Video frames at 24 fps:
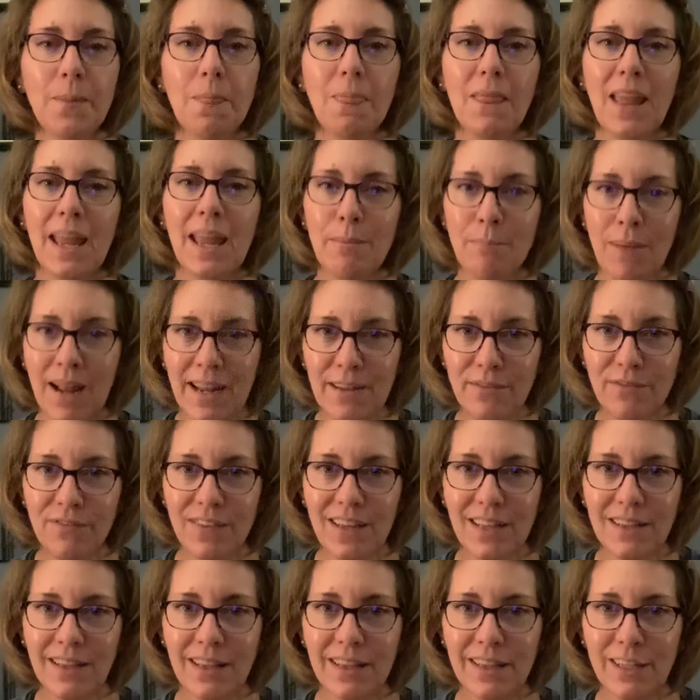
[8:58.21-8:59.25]
It might
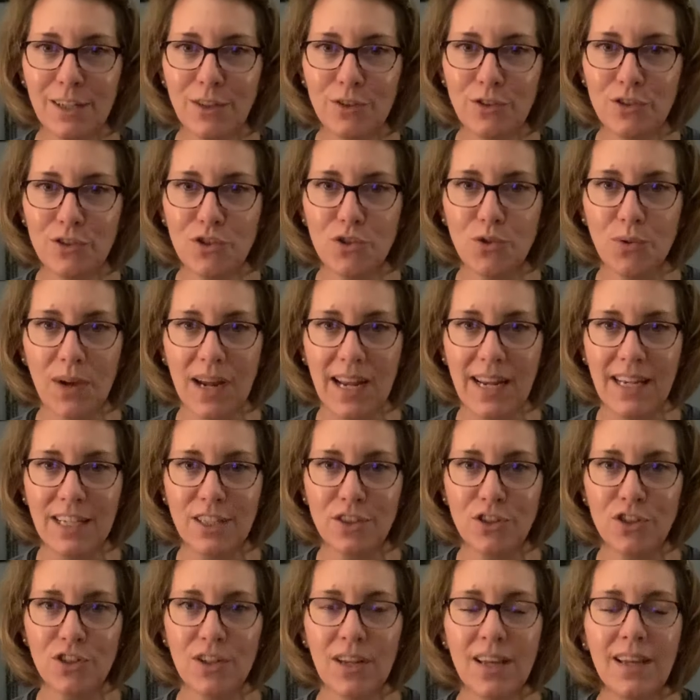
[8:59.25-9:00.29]
feel a little
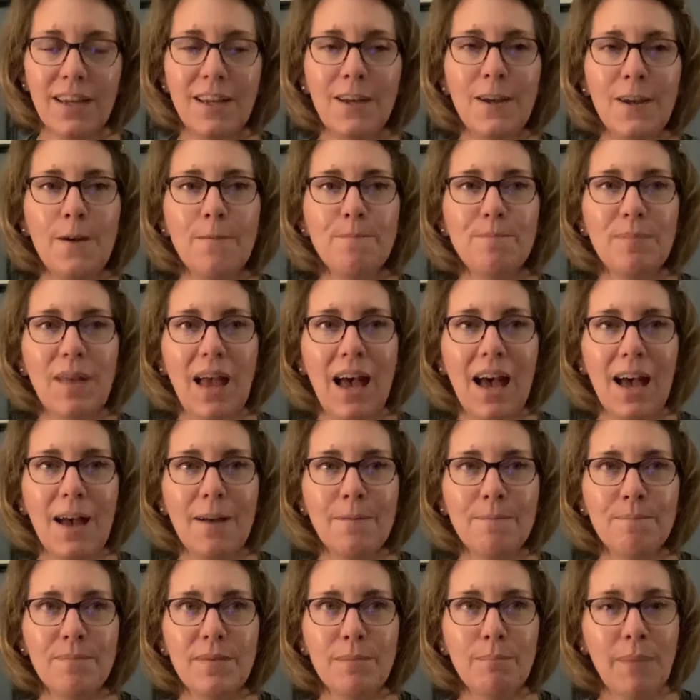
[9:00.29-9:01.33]
strange,
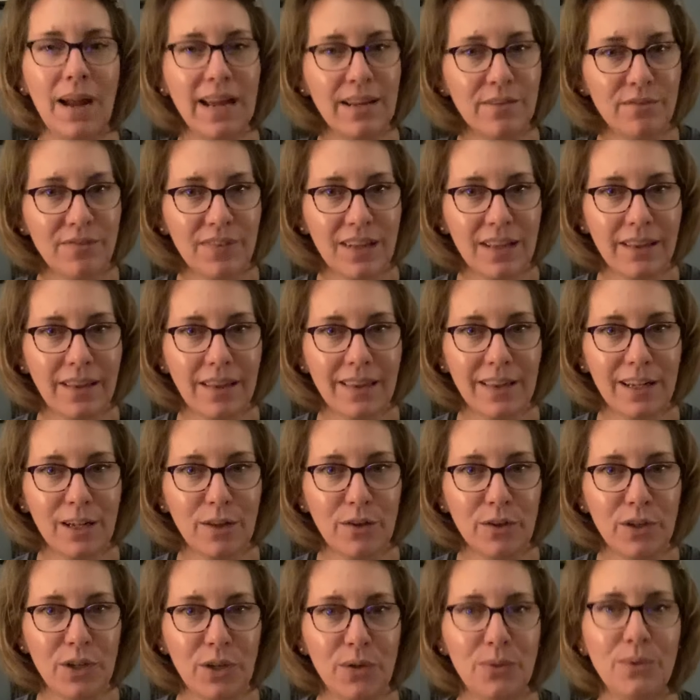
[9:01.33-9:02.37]
might feel a little
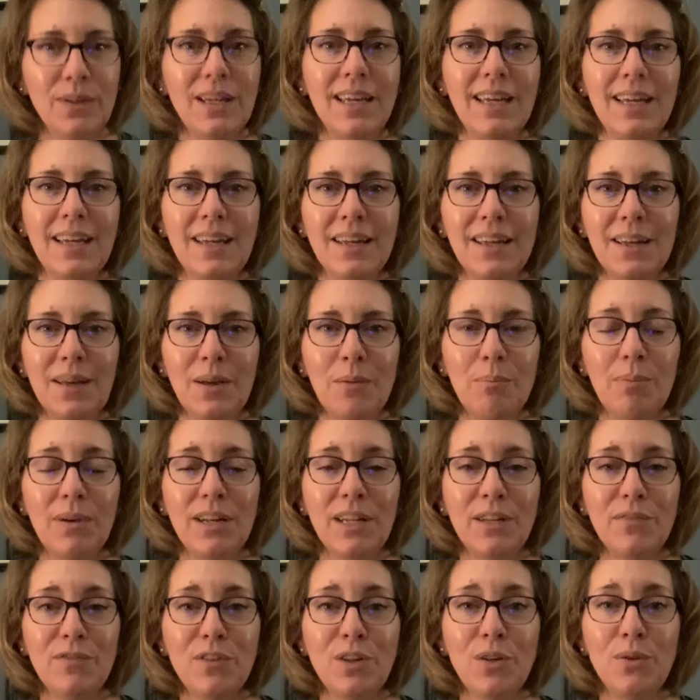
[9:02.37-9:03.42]
kooky, but
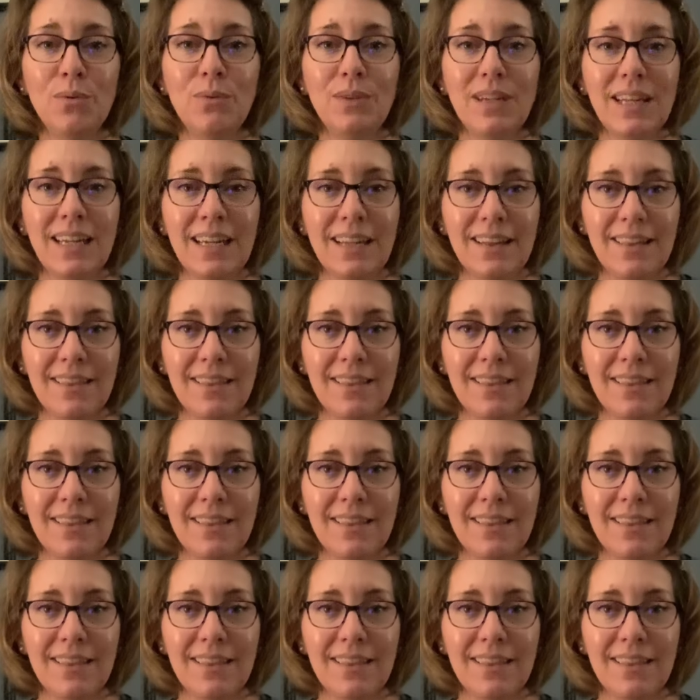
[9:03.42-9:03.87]
if you need